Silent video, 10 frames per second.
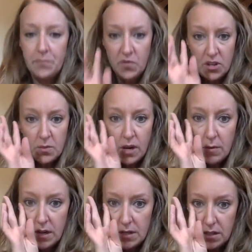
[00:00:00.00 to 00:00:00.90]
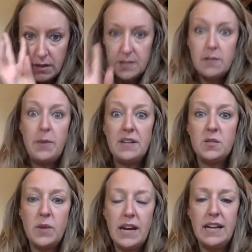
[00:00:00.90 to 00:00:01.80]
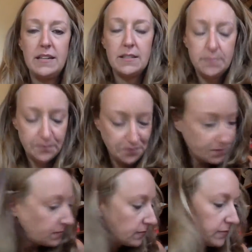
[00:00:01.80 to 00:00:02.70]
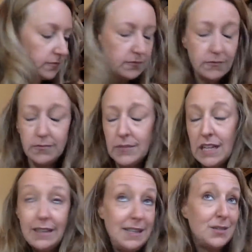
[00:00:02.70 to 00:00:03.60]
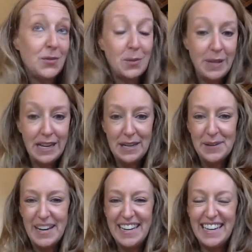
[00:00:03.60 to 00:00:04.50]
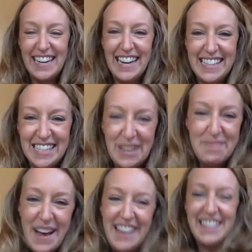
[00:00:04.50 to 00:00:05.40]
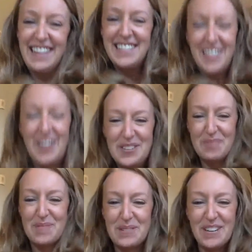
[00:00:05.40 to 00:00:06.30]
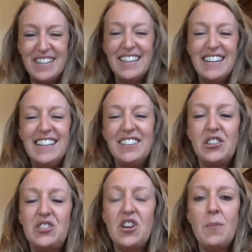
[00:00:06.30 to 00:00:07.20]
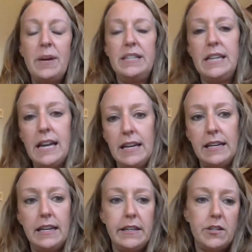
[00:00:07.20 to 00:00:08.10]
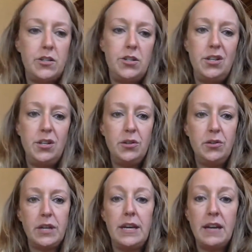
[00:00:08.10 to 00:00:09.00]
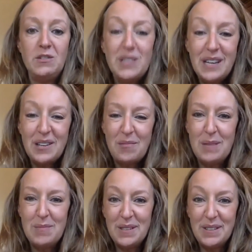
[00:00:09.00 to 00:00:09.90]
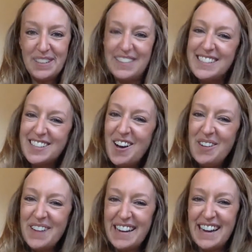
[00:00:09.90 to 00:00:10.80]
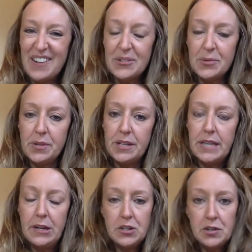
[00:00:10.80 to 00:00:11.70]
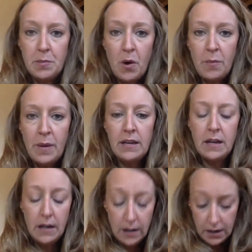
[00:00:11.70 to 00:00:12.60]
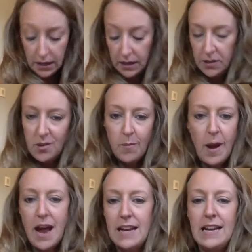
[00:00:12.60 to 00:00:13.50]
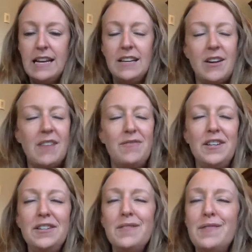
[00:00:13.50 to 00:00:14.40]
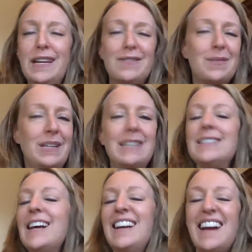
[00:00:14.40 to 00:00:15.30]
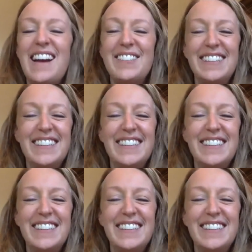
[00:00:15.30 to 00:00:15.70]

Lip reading: first, what I want to do is the best way to, at least for me anyway, as an empath and as an entrepreneur, to start my day is to connect with the other people that are in this call right now. So we're going to take just a moment, get in your body, feel your feet from the inside out,